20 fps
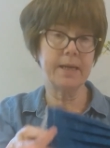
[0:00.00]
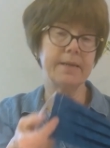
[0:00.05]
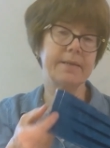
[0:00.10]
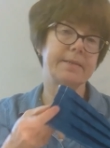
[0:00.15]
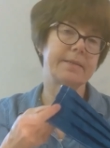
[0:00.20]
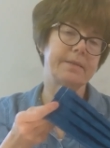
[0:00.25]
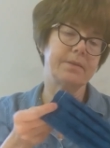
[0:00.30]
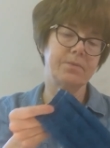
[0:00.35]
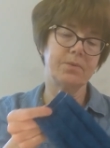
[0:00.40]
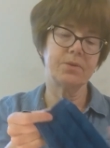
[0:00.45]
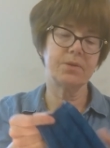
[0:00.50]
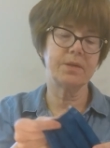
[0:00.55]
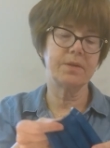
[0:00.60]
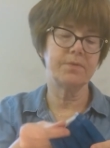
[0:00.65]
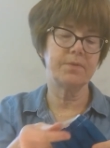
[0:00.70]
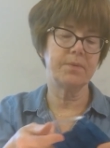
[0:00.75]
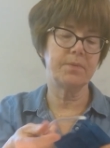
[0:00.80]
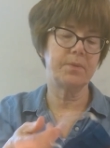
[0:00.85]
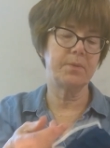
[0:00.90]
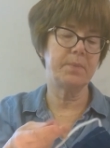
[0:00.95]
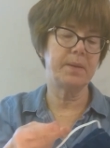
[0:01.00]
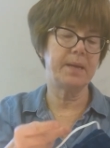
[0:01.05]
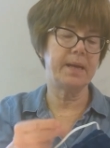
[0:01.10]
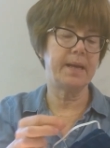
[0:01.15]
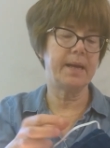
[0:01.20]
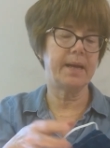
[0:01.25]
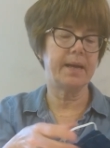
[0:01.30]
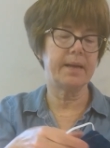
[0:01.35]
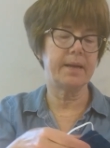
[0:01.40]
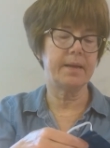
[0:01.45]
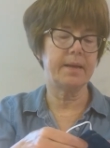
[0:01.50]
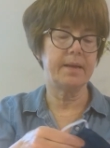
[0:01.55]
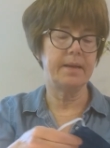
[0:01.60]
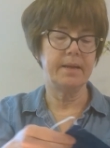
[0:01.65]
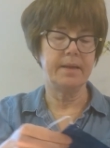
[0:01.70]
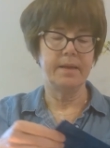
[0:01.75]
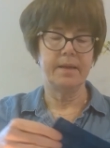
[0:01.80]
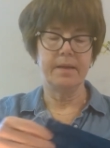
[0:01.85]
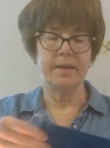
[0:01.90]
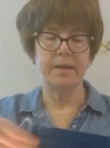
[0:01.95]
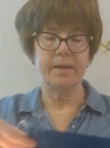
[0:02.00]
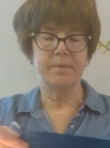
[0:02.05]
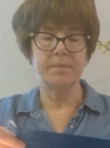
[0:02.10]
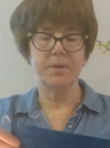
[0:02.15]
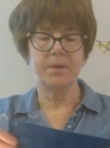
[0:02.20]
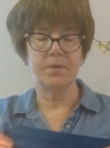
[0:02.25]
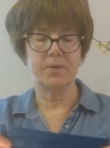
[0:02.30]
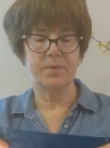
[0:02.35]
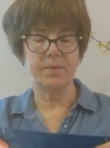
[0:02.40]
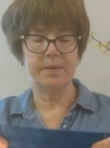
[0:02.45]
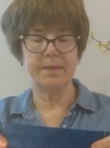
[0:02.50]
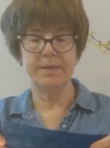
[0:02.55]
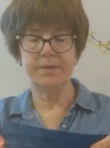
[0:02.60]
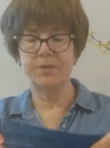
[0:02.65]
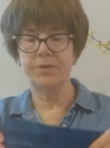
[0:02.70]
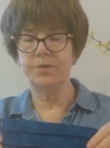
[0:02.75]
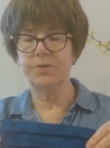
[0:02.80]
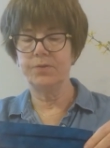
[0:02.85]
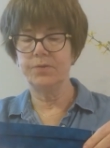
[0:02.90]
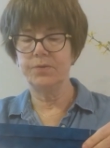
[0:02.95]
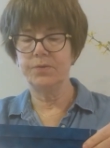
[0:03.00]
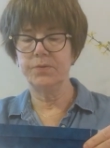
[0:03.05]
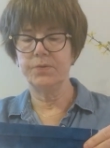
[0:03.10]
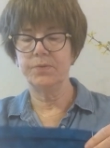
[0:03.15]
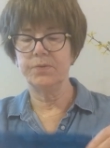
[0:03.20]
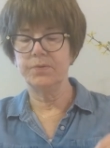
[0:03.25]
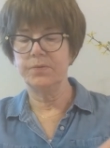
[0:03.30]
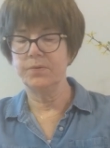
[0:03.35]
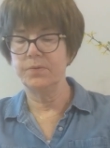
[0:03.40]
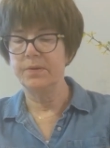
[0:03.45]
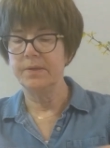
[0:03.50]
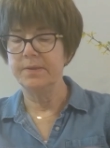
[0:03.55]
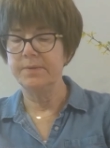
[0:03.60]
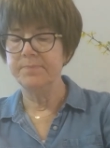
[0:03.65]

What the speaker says: still working from the back. I'm going to